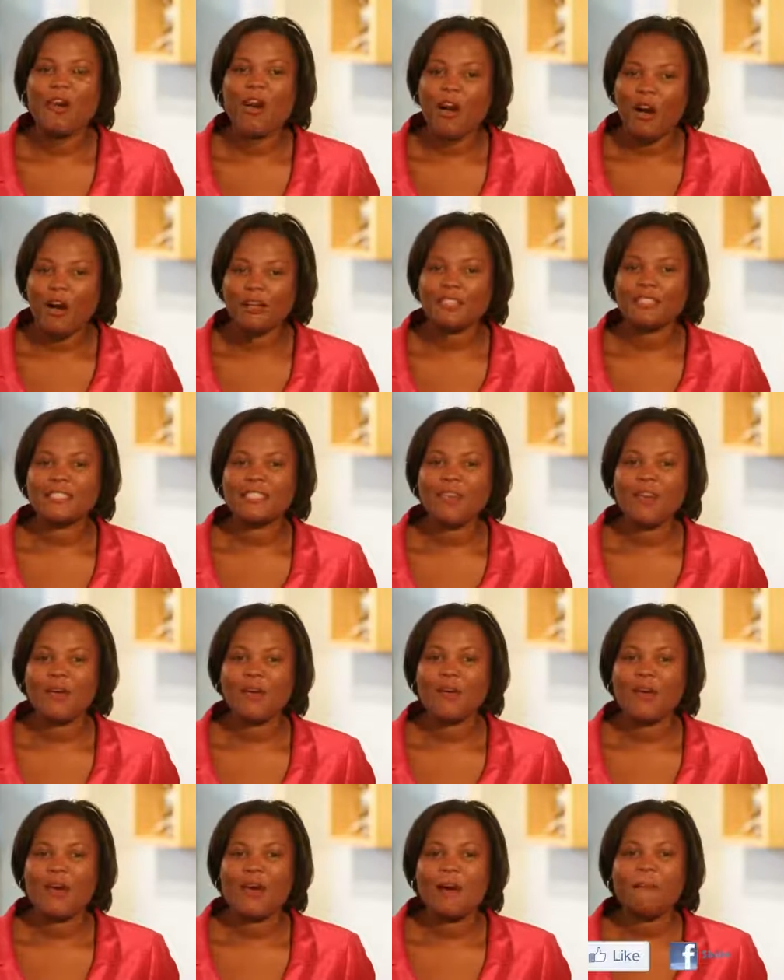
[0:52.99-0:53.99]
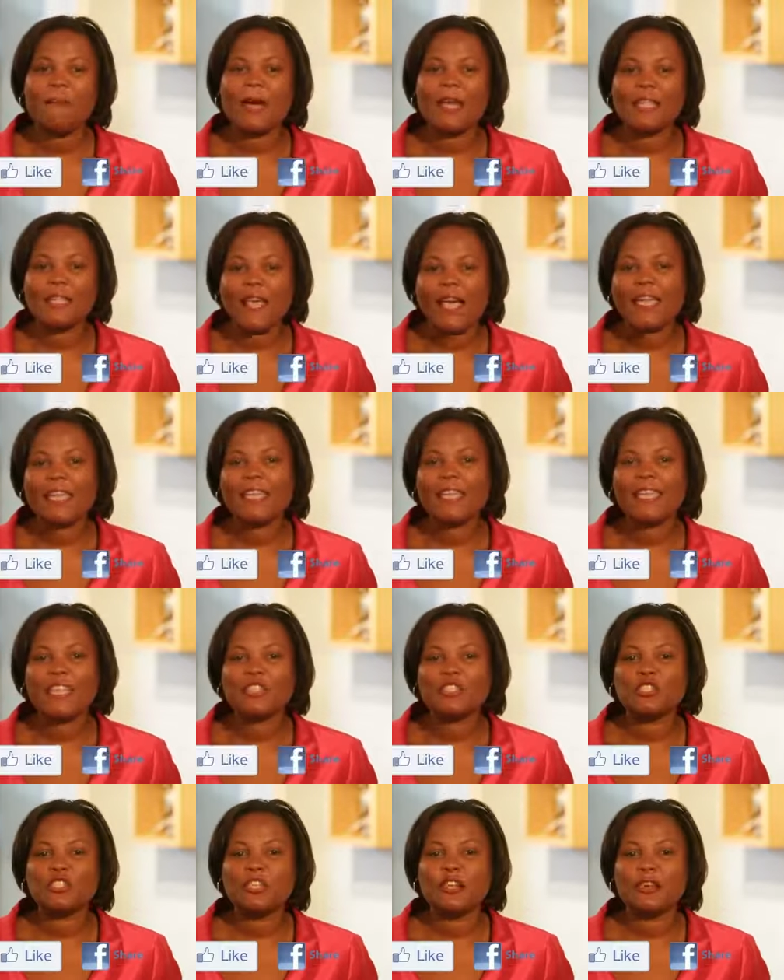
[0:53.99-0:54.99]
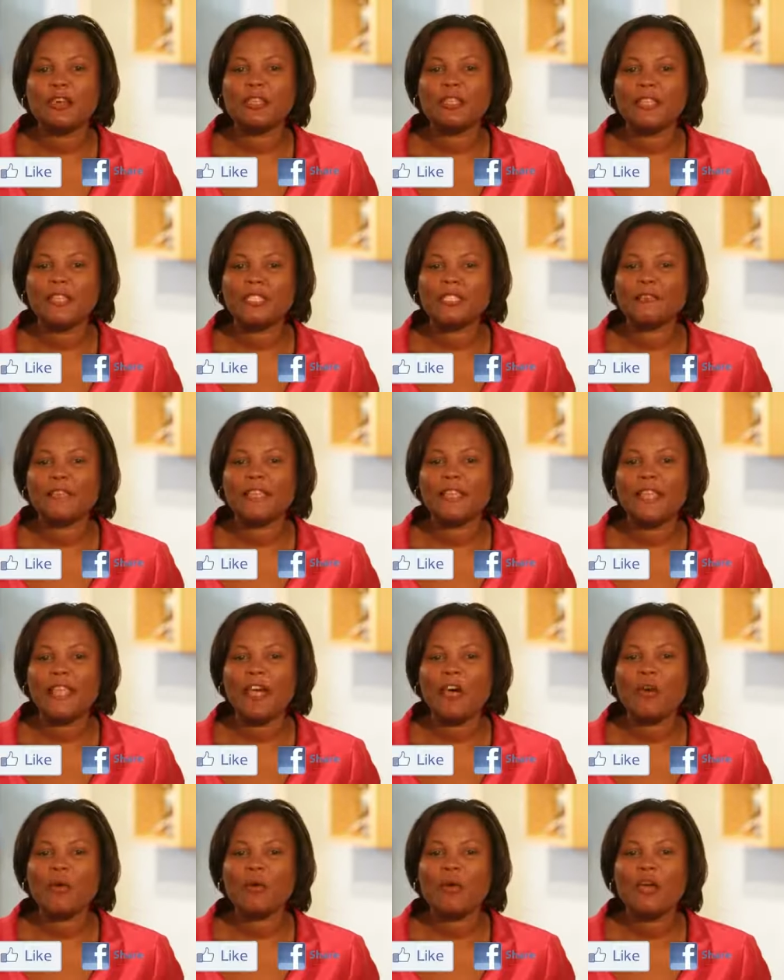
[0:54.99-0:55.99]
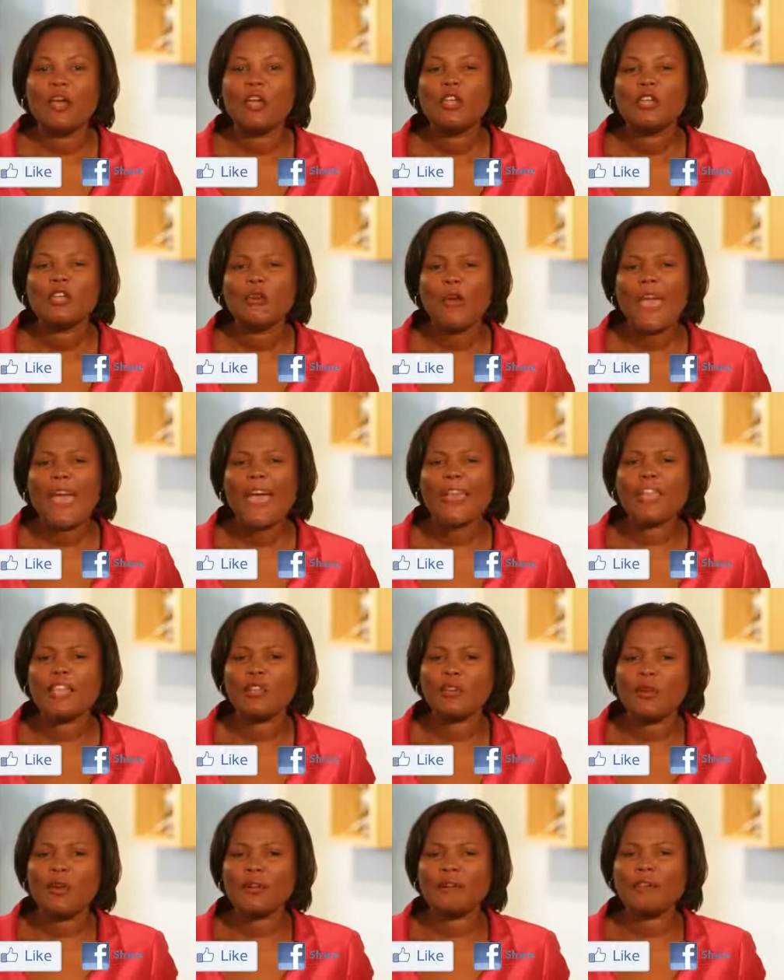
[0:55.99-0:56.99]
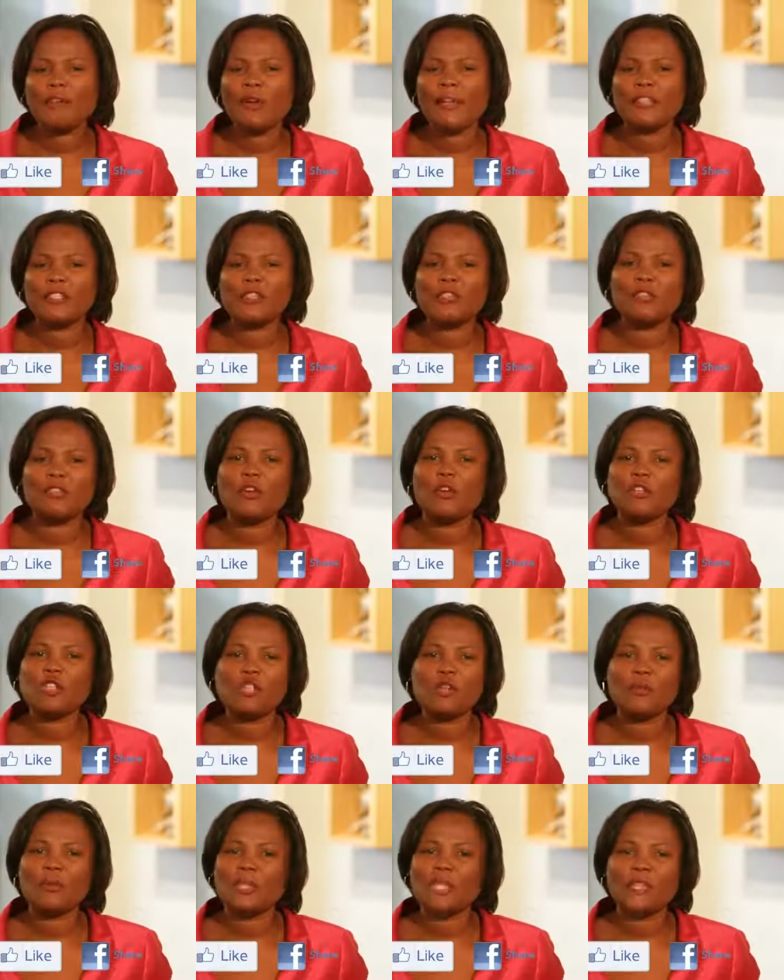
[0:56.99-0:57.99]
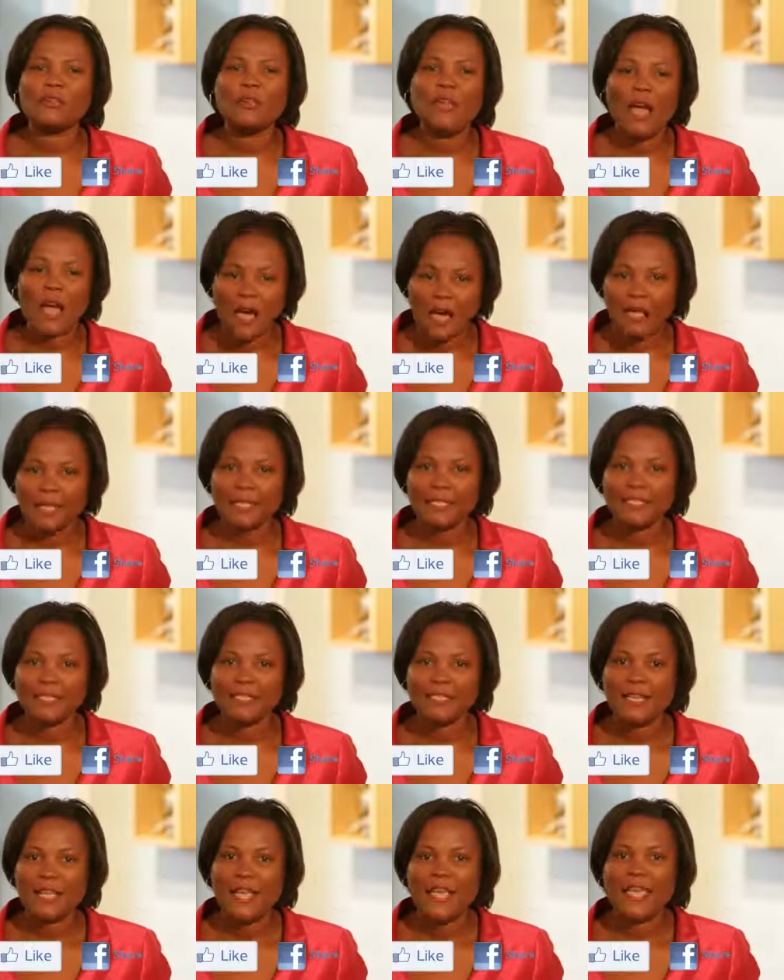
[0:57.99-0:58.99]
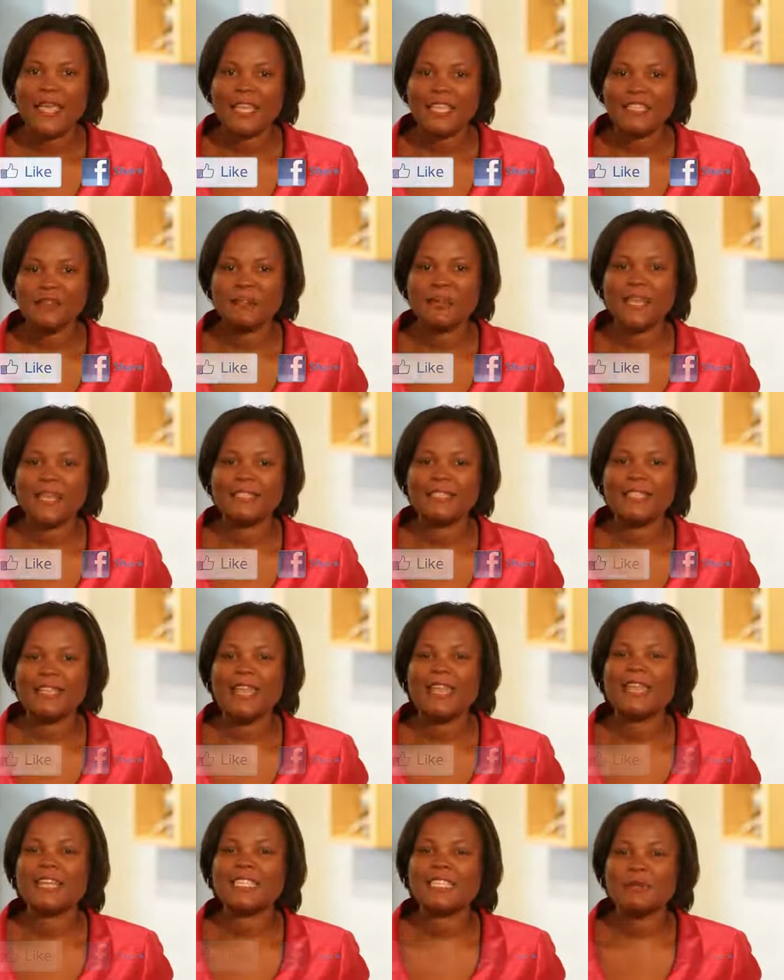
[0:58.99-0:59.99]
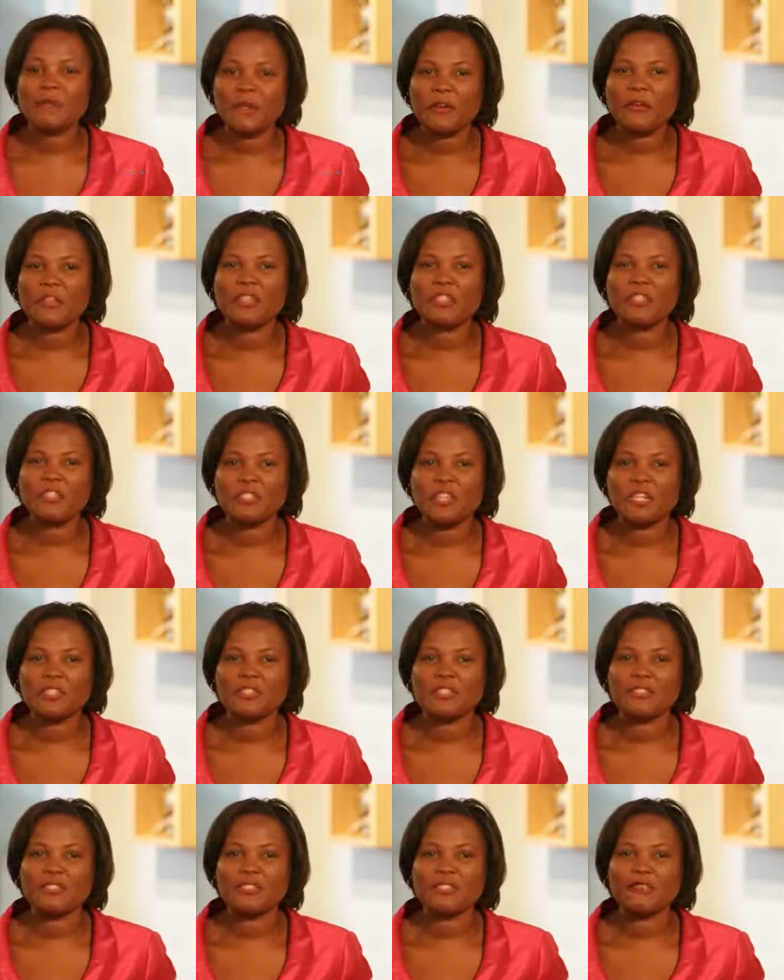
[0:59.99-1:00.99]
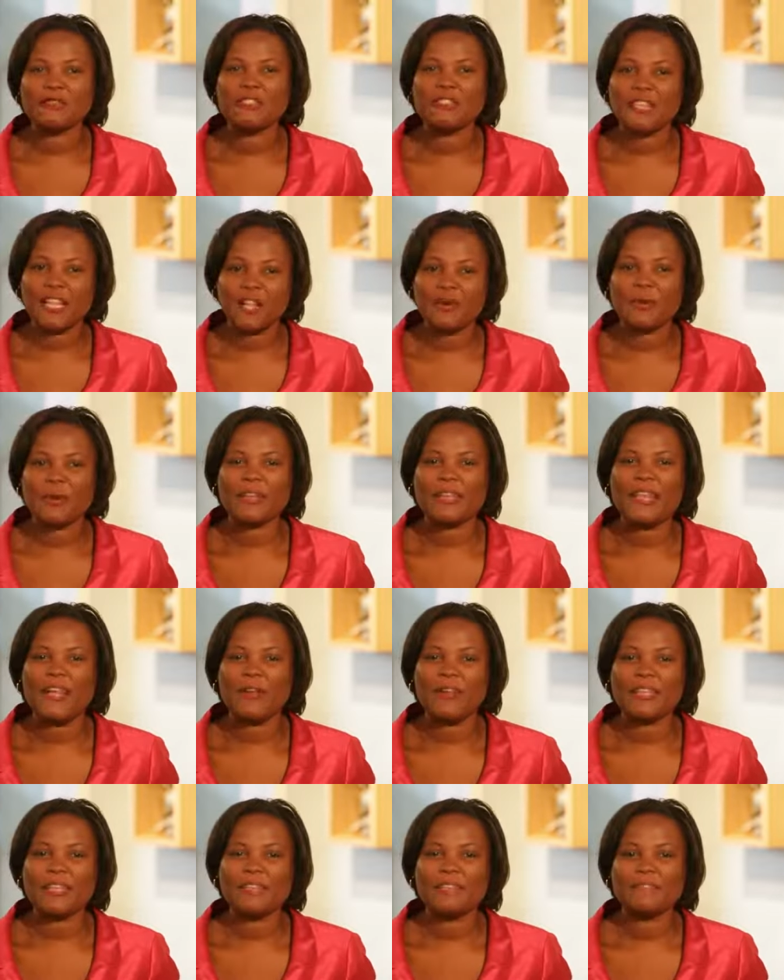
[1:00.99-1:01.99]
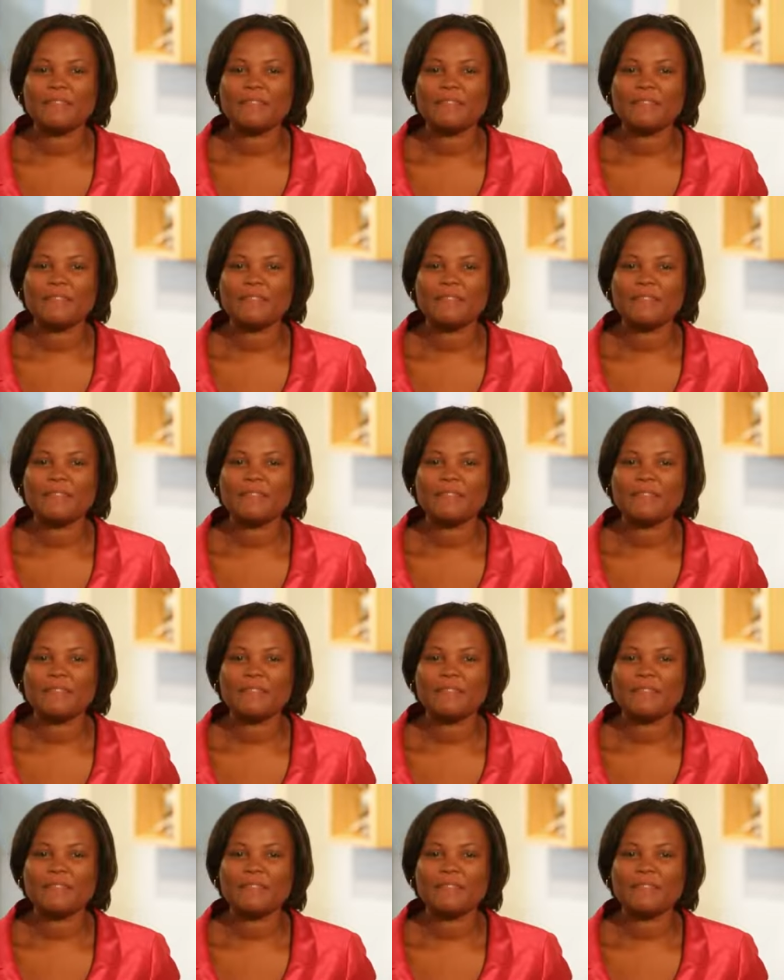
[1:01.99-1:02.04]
Also, by liking and sharing this video, you're adding your voice to those who believe in honest, independent, and experienced judges for Delaware County.